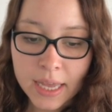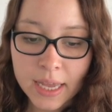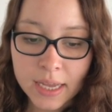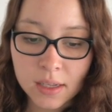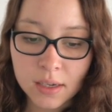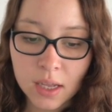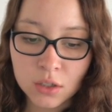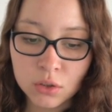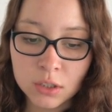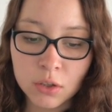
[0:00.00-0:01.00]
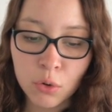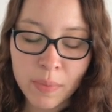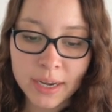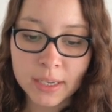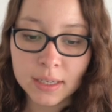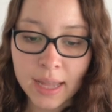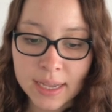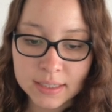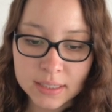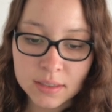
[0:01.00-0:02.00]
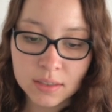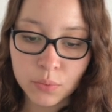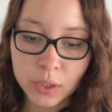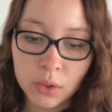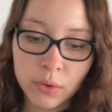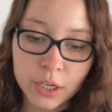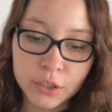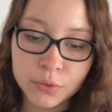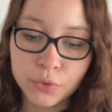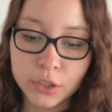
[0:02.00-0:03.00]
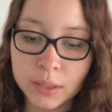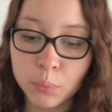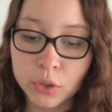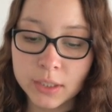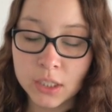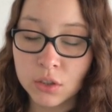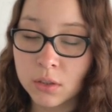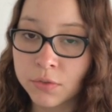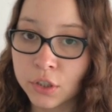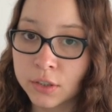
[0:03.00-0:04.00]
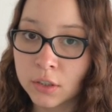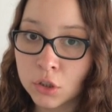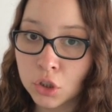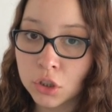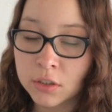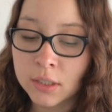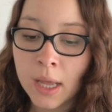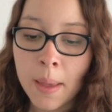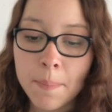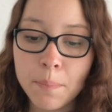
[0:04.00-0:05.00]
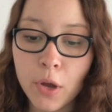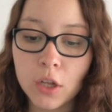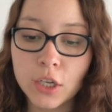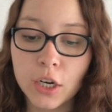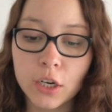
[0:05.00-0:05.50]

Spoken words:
and a non-automatic license required for the importation of certain goods. But